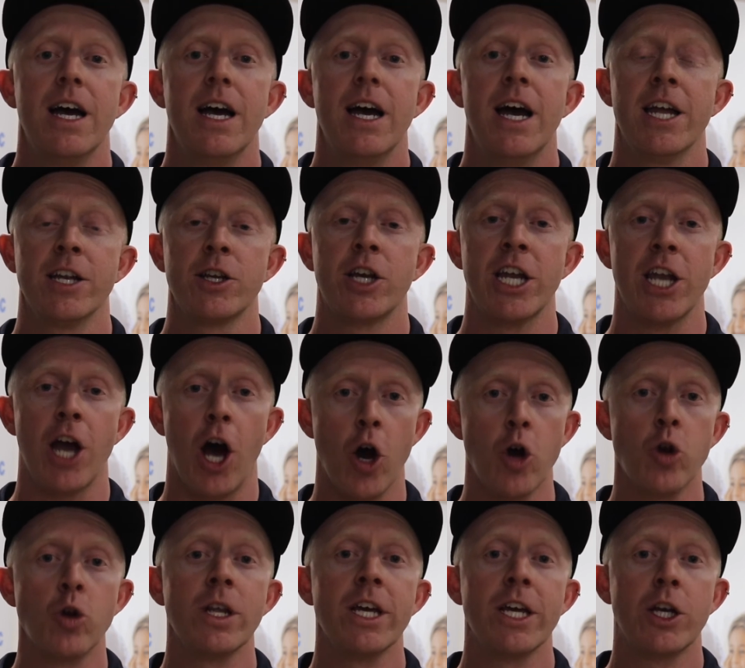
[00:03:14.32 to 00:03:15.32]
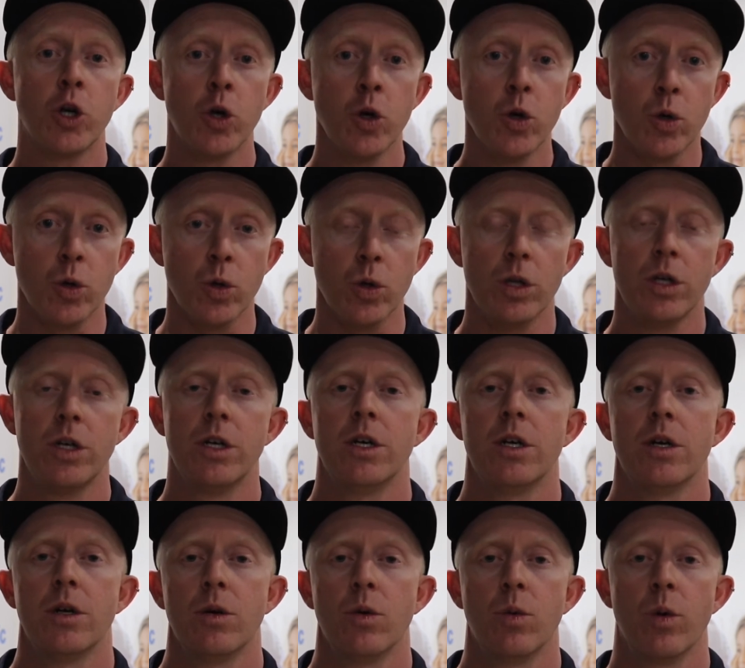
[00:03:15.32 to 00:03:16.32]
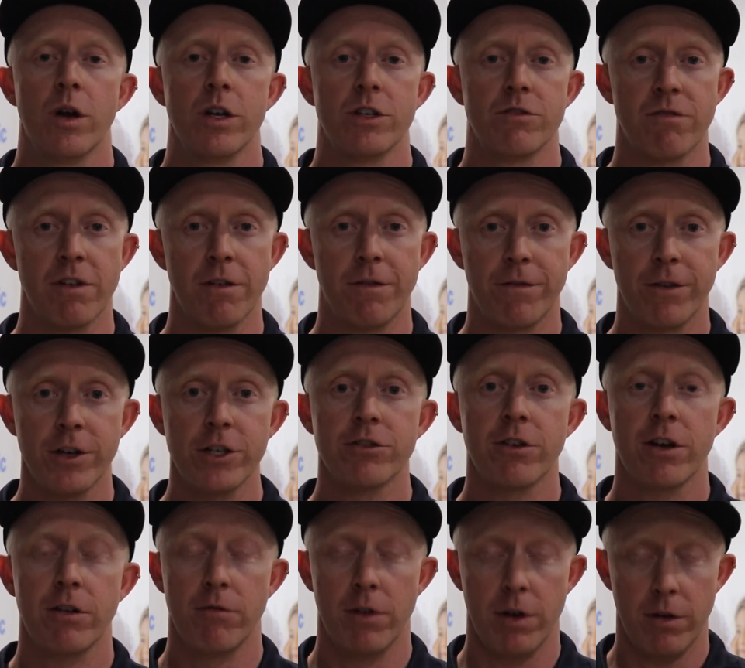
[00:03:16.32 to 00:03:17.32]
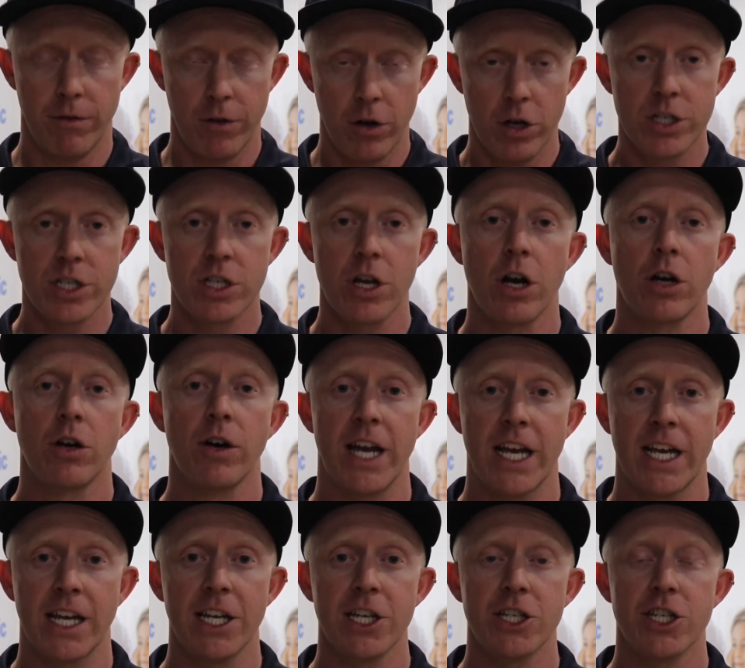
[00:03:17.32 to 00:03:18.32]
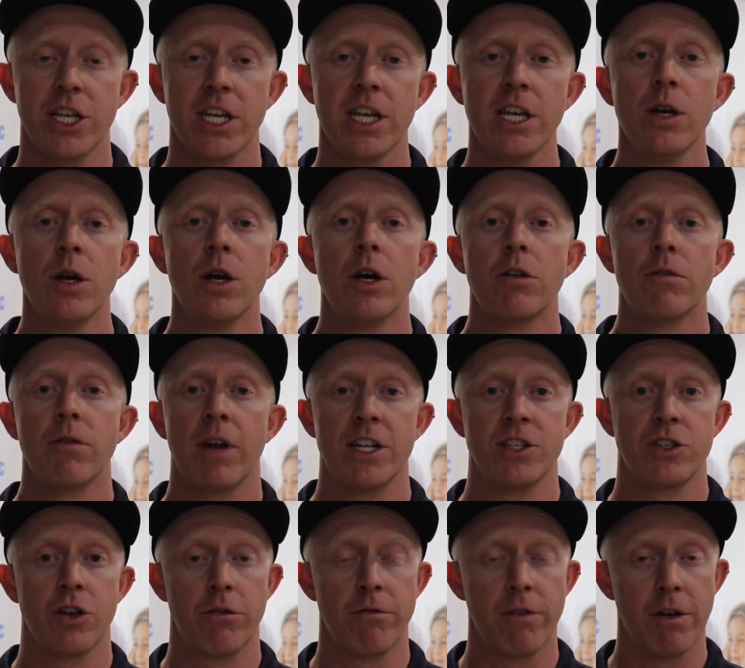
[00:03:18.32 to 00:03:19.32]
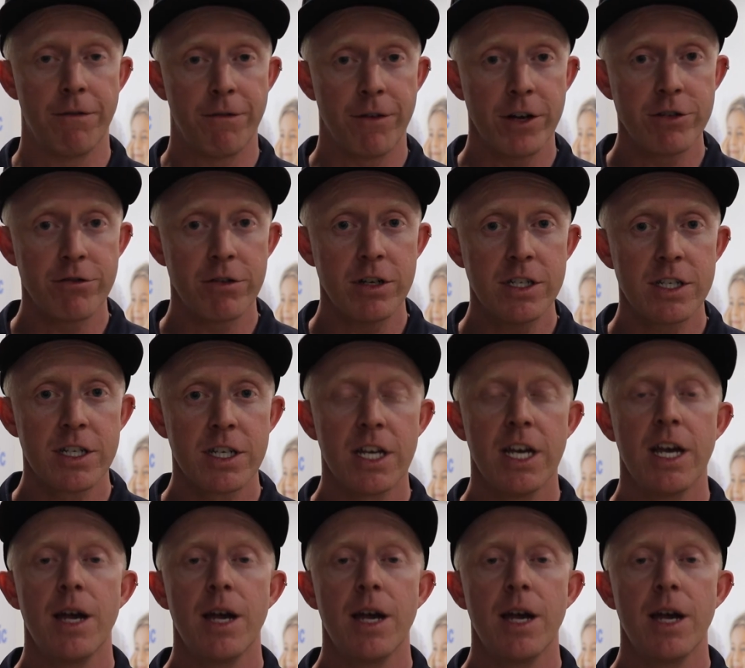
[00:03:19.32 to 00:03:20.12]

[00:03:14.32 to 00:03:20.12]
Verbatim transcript: and can only cool, whereas reverse cycle air conditioning runs on refrigerant,